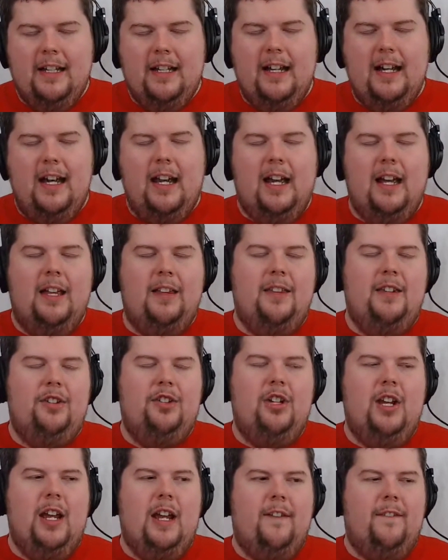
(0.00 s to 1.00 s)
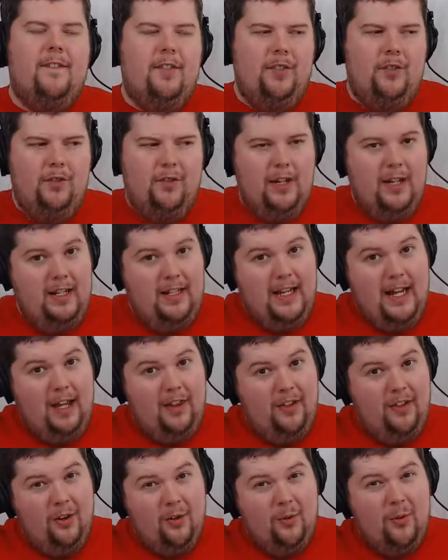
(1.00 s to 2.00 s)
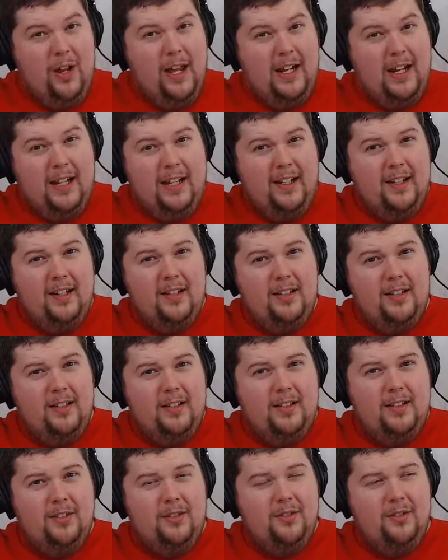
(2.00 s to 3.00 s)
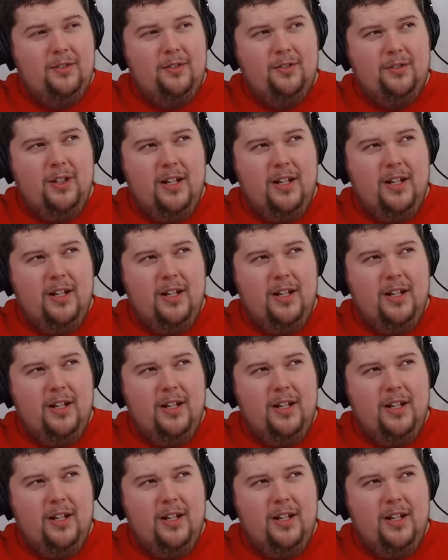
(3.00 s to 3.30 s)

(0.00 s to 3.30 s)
the Shaq Fu, and now they're ready to